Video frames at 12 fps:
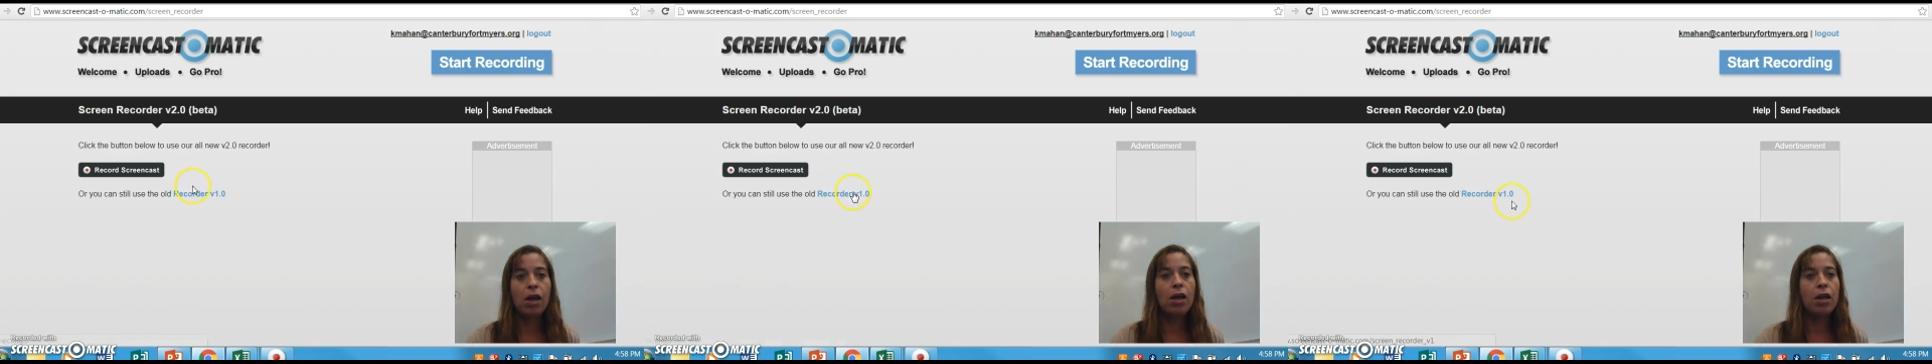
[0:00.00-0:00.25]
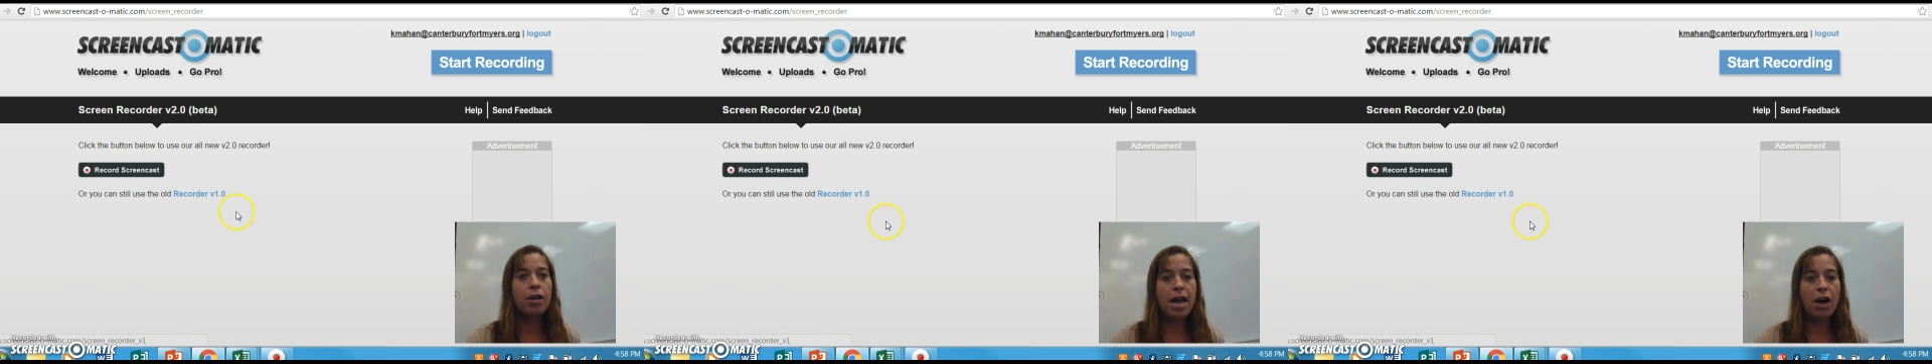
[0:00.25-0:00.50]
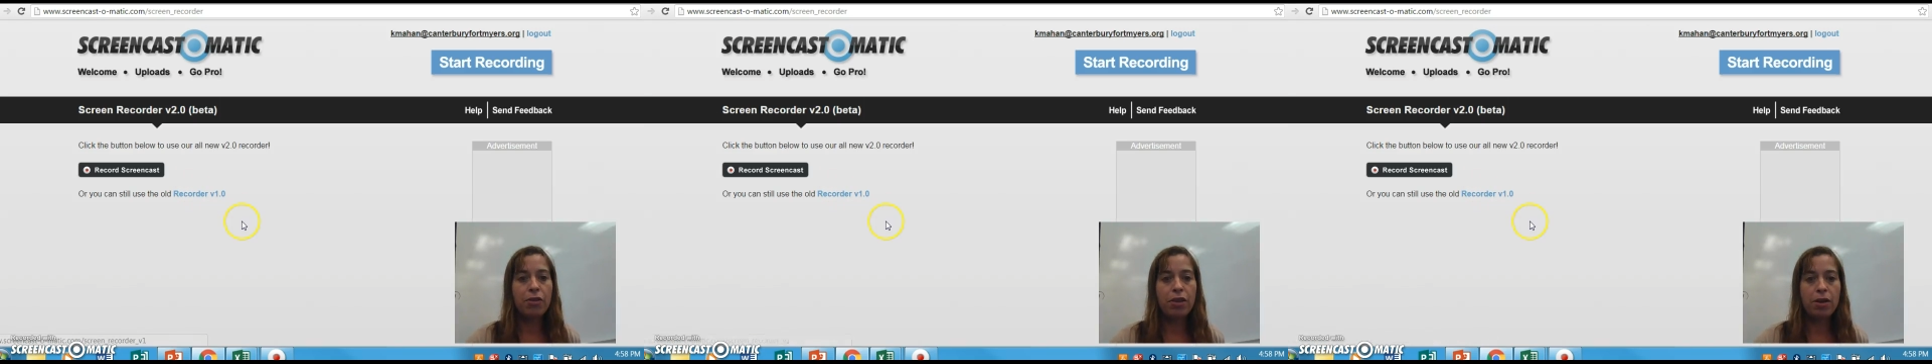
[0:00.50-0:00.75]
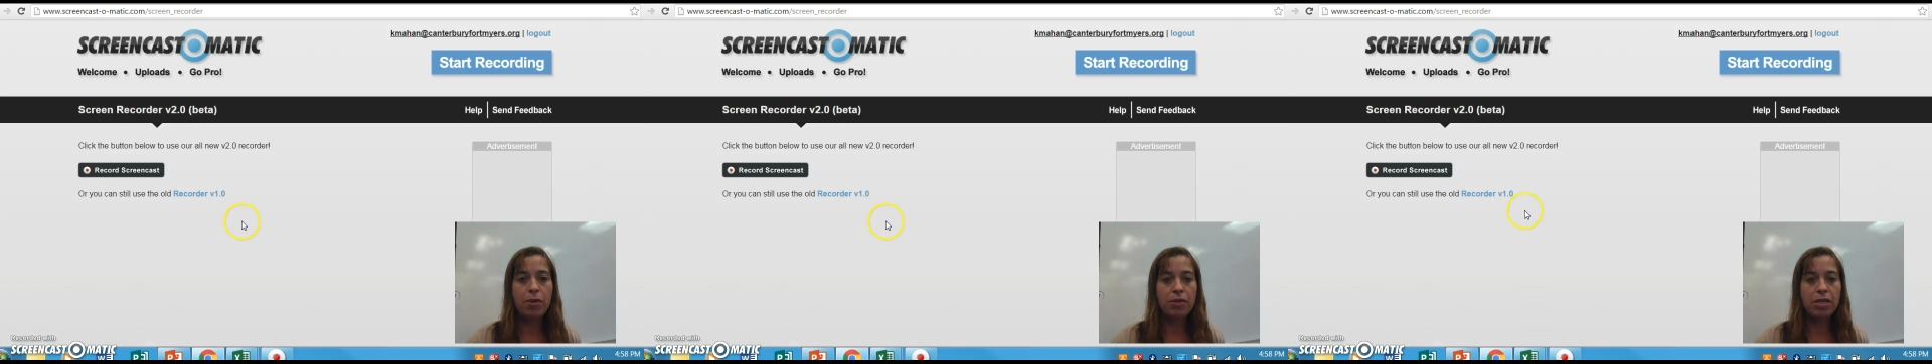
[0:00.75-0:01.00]
Now that
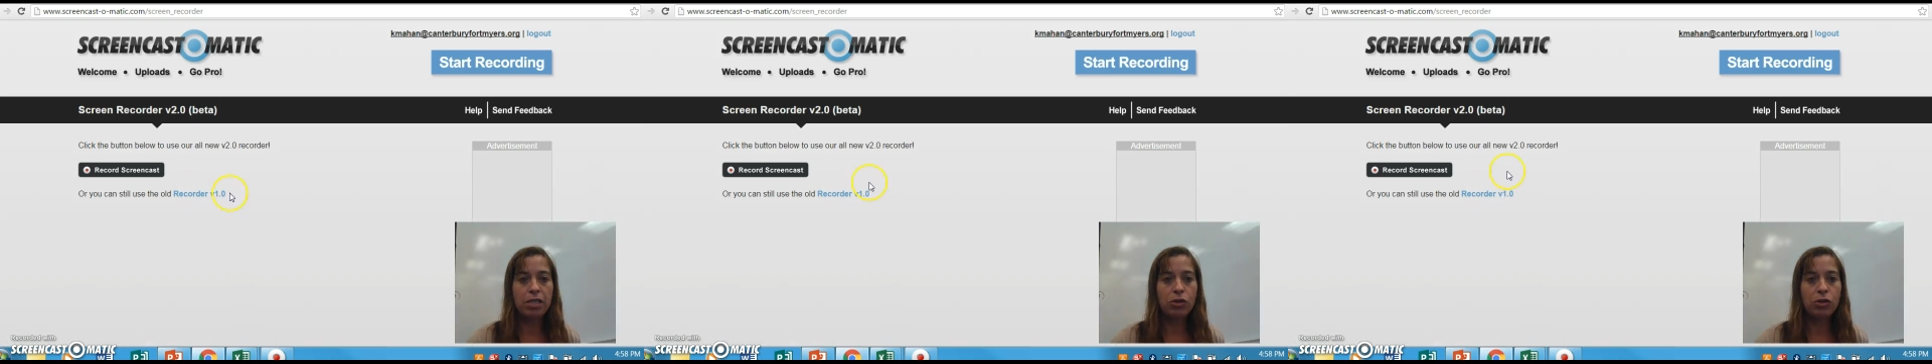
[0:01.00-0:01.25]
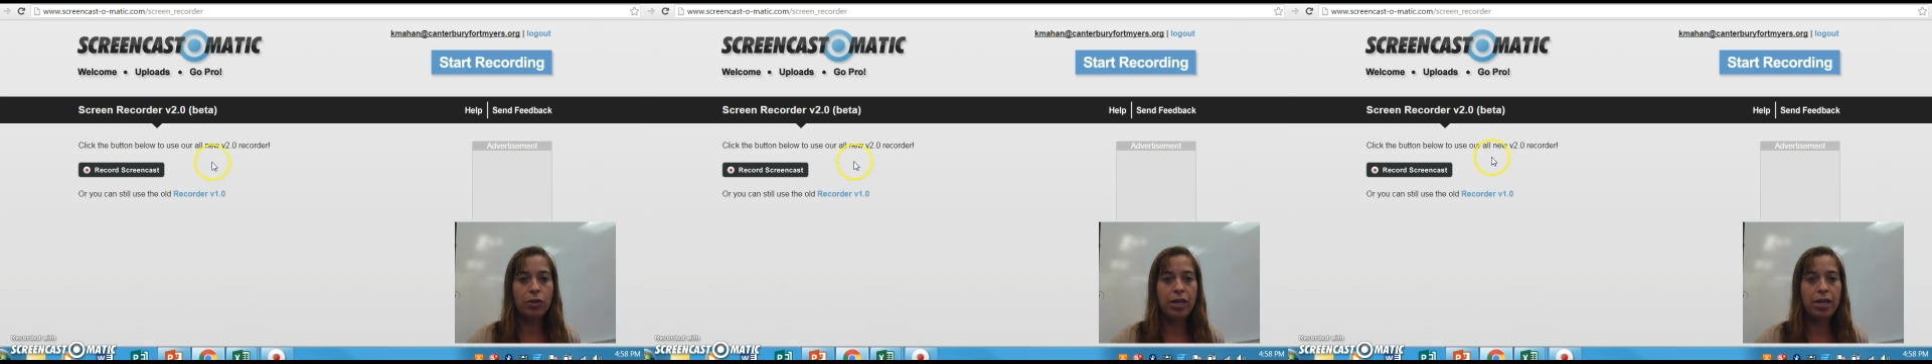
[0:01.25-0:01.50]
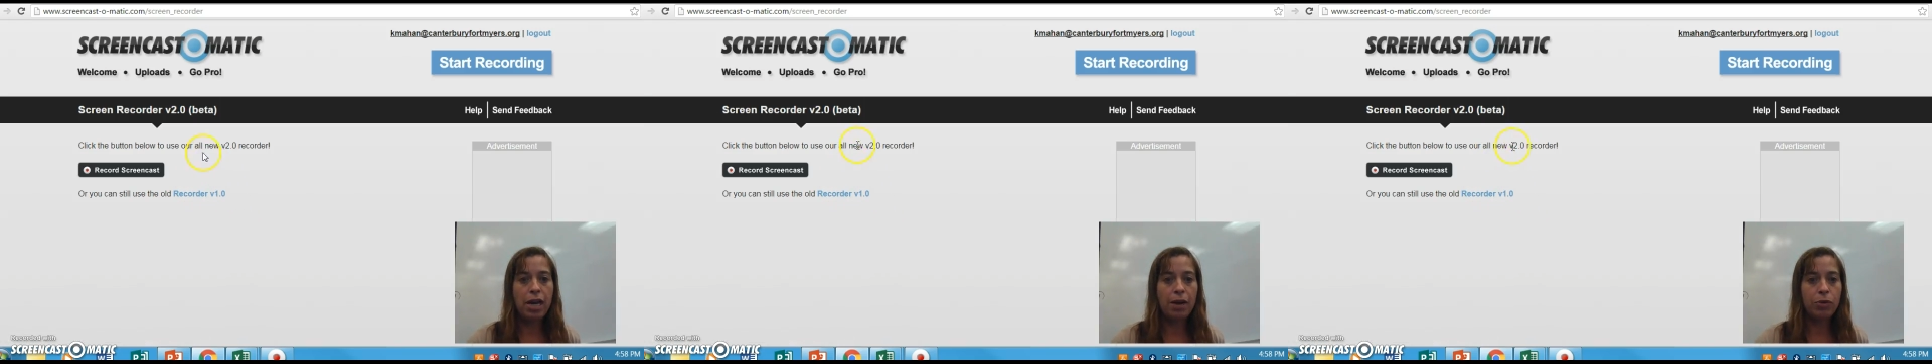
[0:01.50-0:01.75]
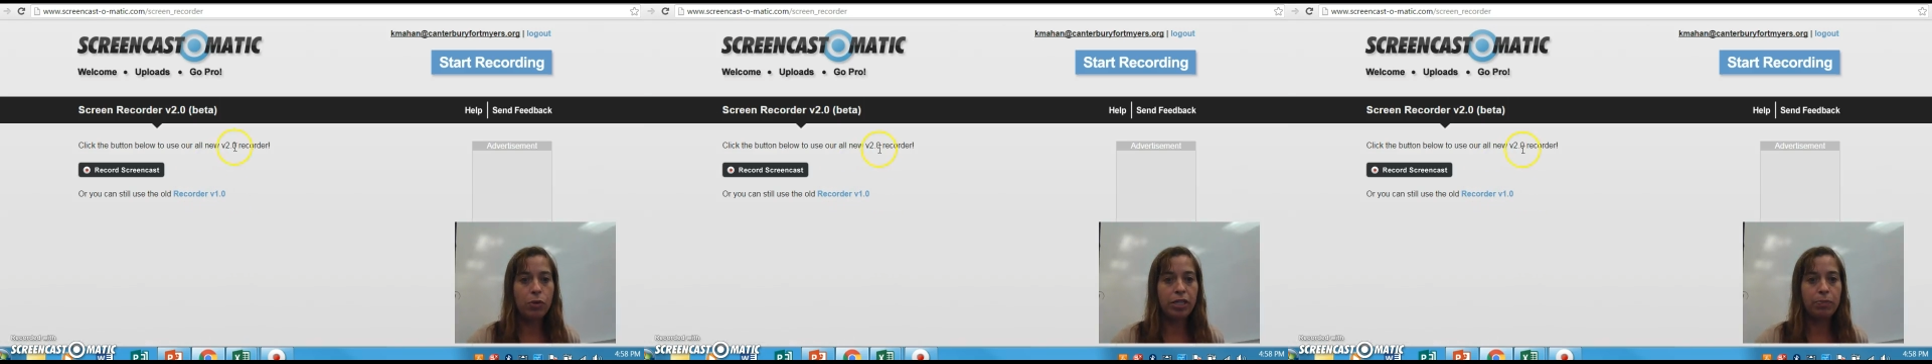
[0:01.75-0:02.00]
I'm on this screen, I'm
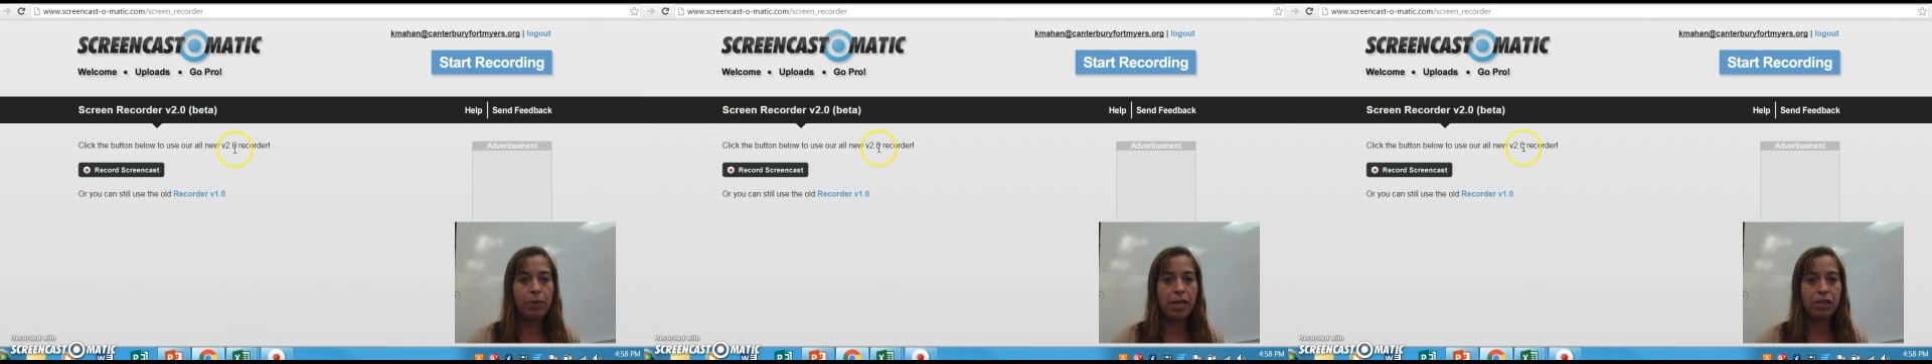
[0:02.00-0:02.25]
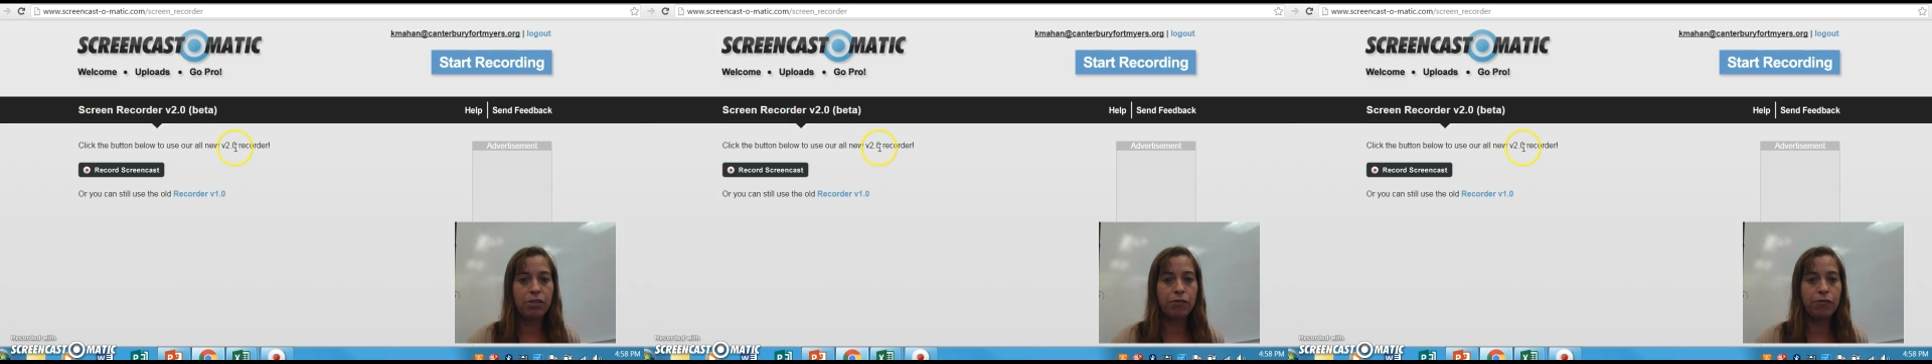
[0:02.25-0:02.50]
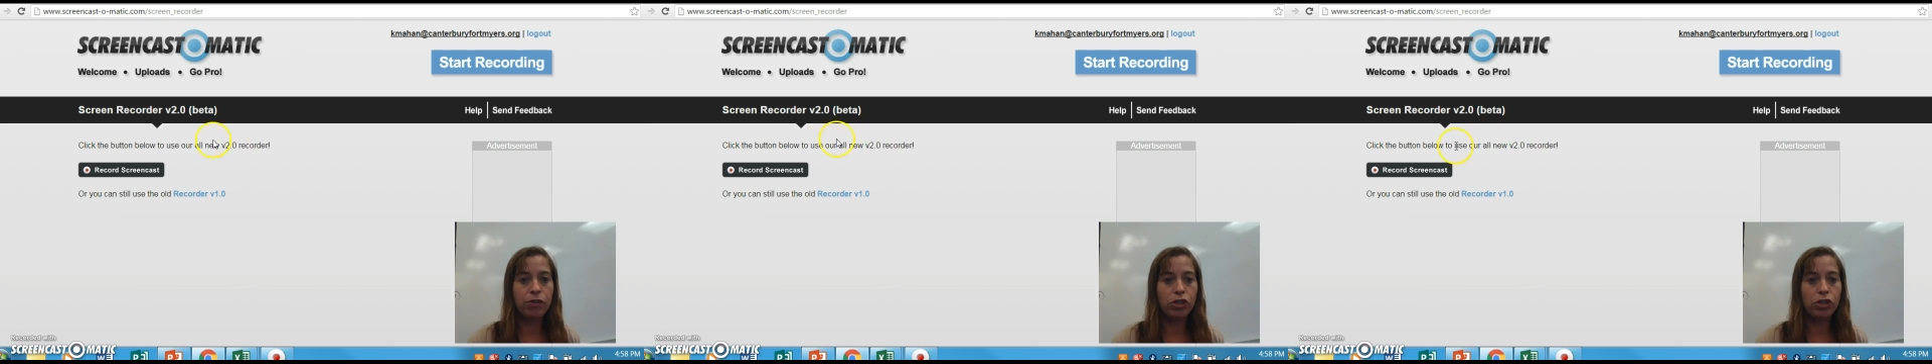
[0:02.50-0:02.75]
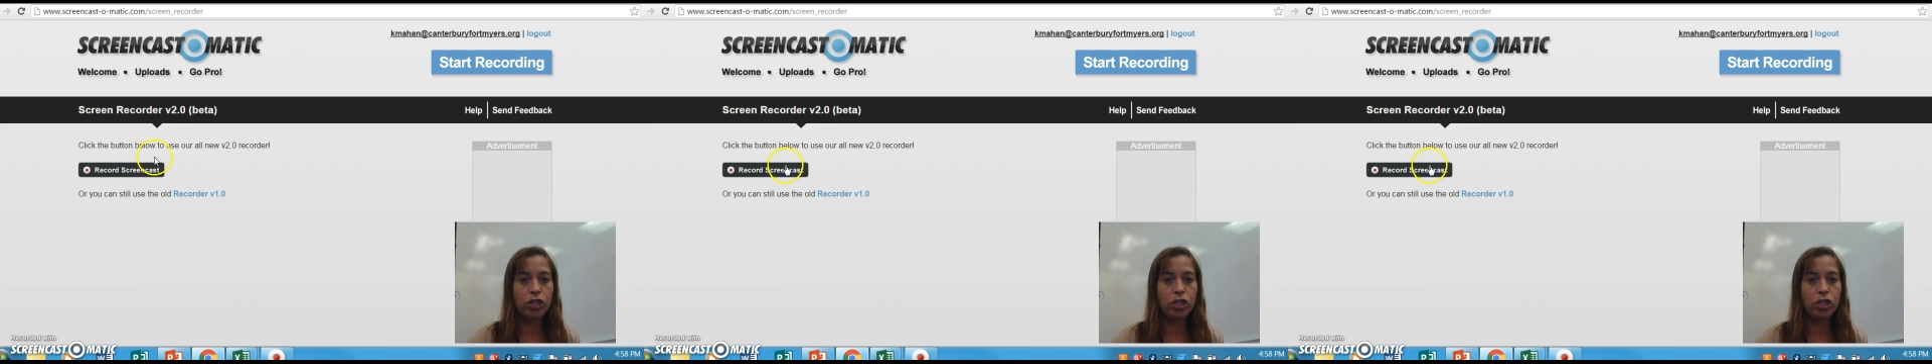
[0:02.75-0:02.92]
going to pick the version